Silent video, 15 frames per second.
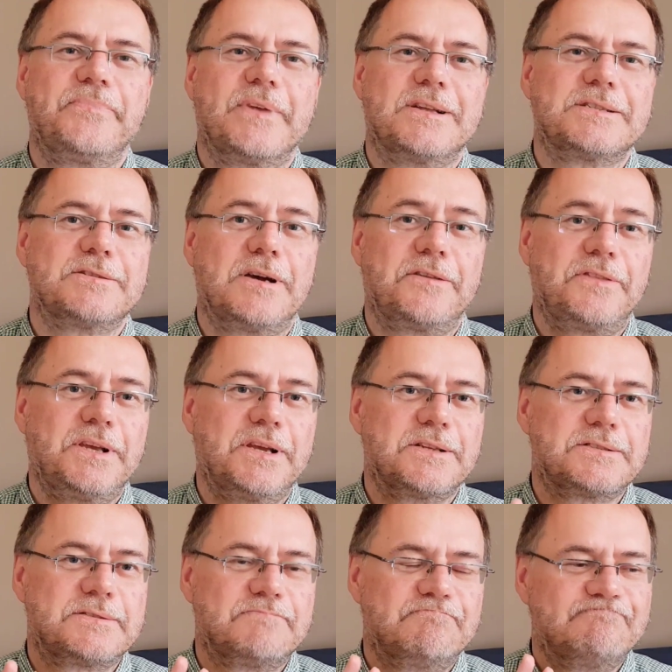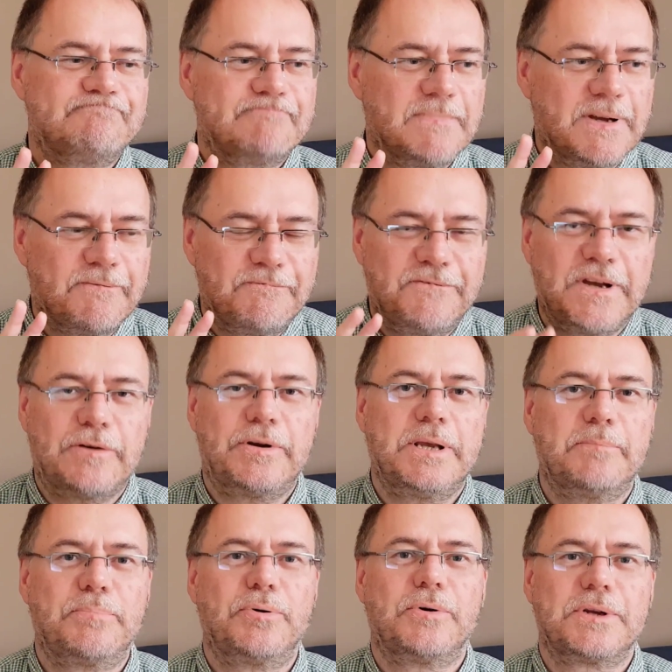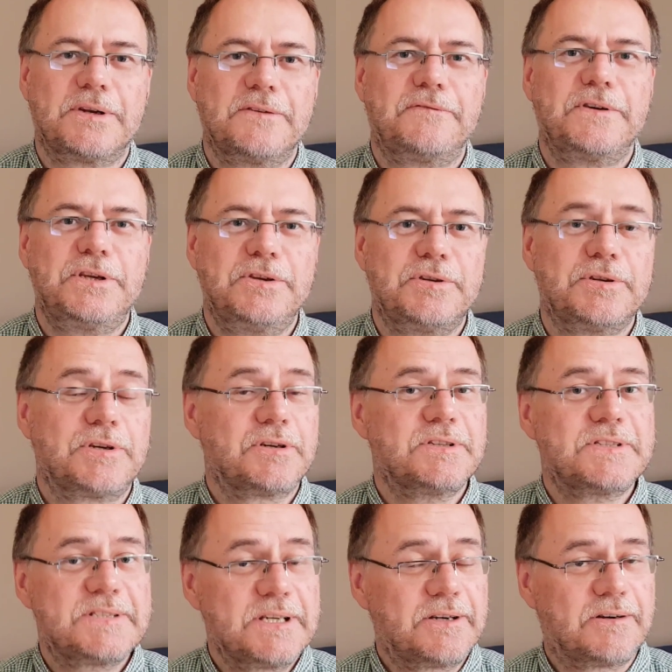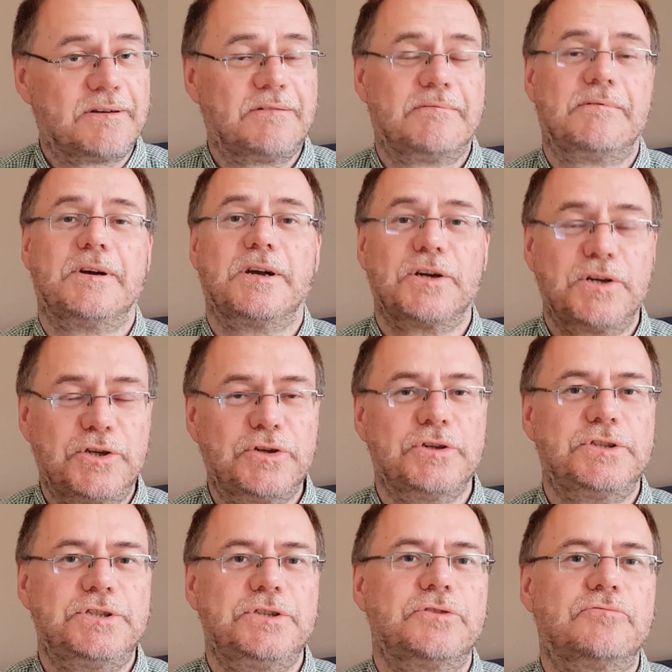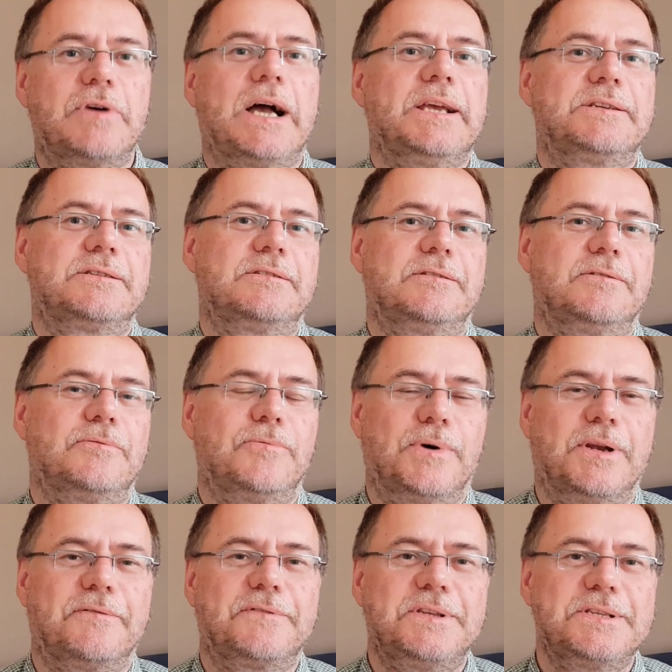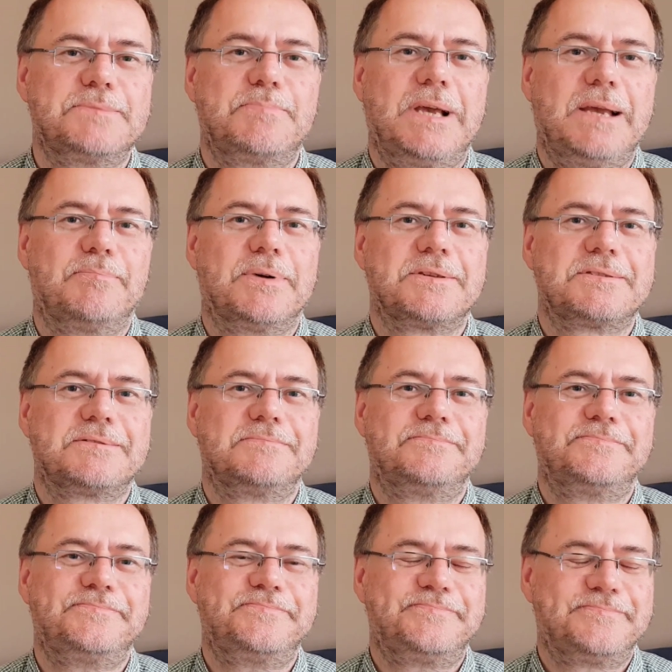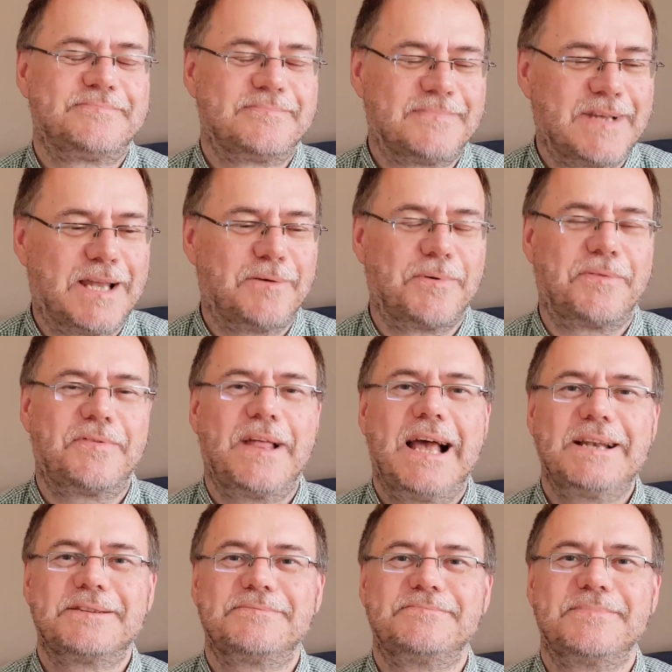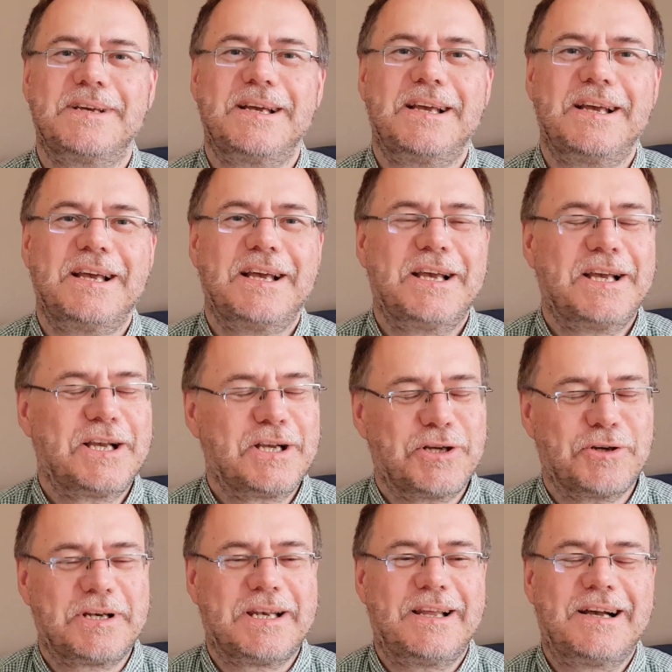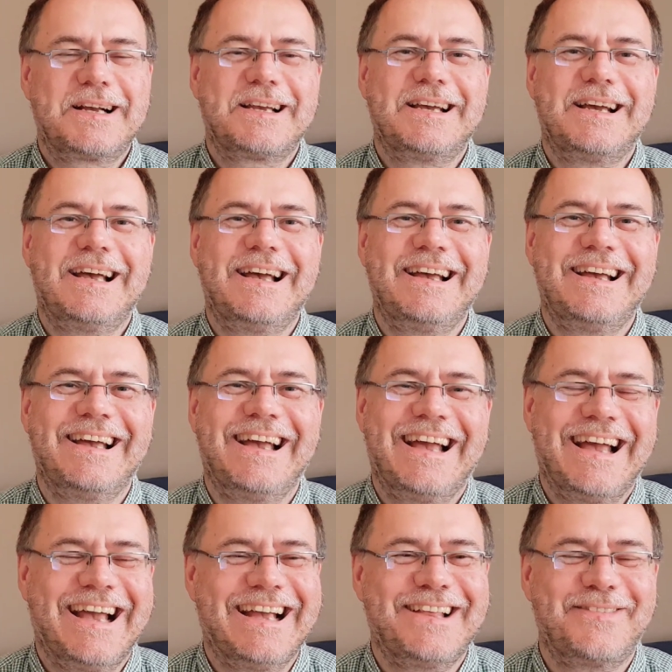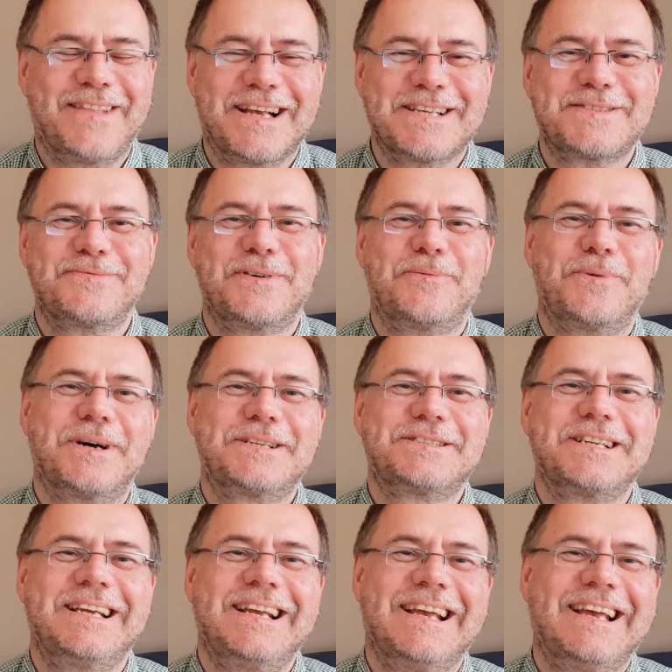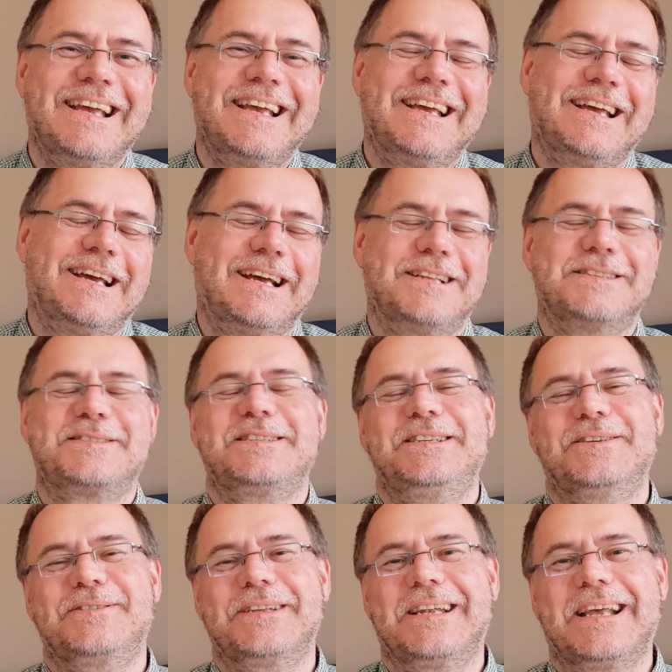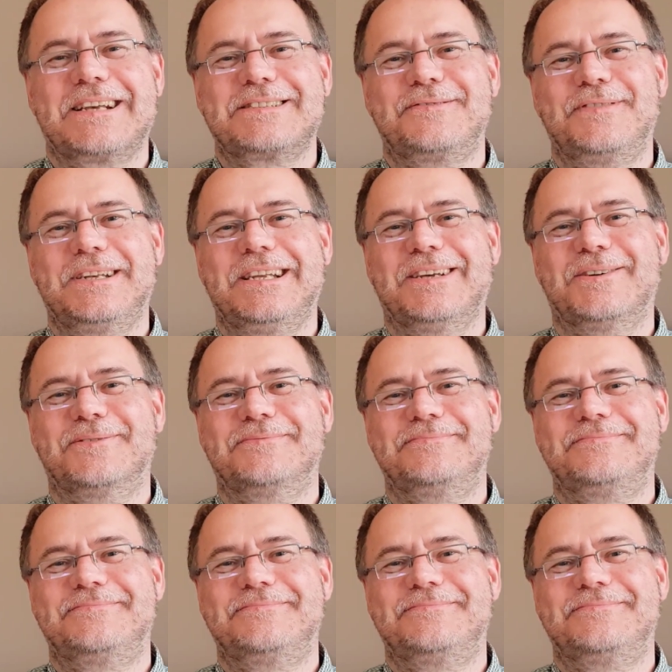And so I think it's very important for you to consider, could you write one of these papers? And with that, good luck, thanks for watching, and see you in the next video.